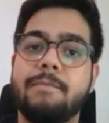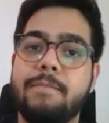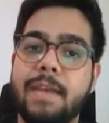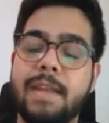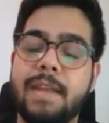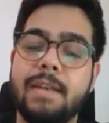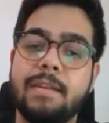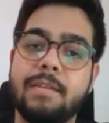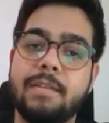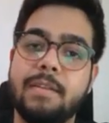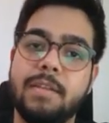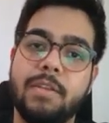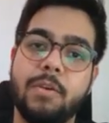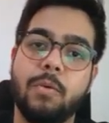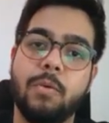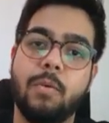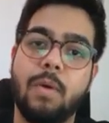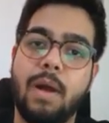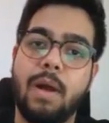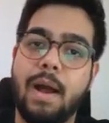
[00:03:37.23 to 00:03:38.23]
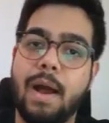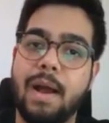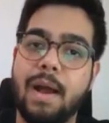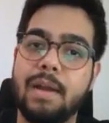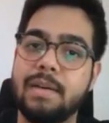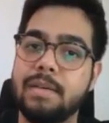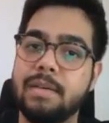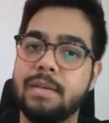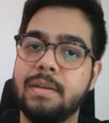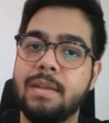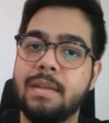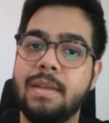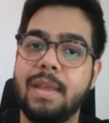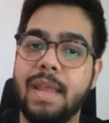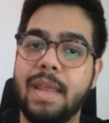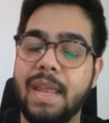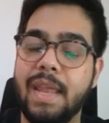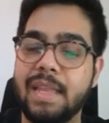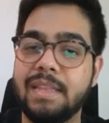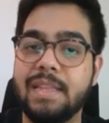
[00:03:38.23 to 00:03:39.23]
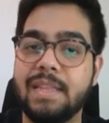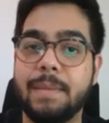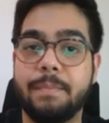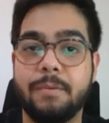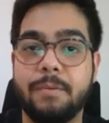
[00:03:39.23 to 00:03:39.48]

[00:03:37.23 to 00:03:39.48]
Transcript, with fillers: when you are in the